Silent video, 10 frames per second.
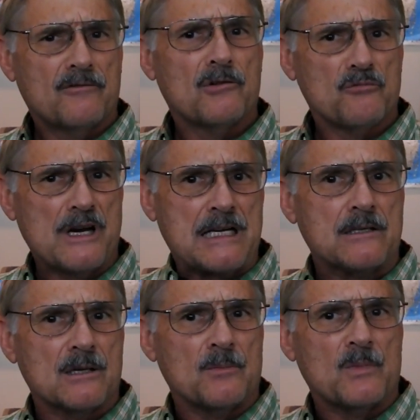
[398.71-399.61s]

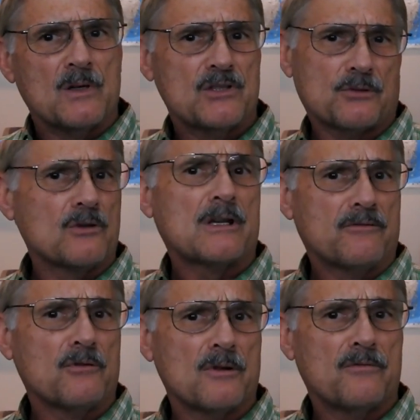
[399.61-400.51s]
ringdom. Just
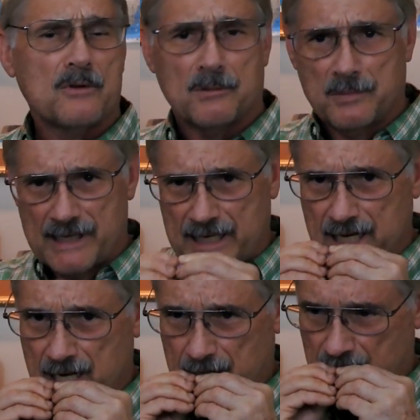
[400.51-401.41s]
looking for the
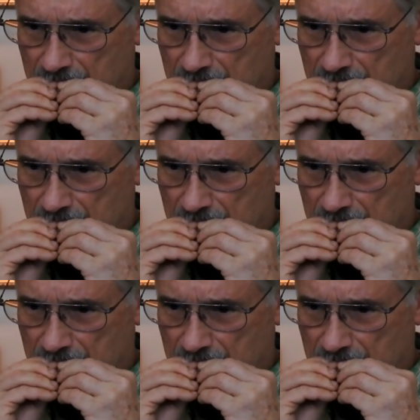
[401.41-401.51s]
bling.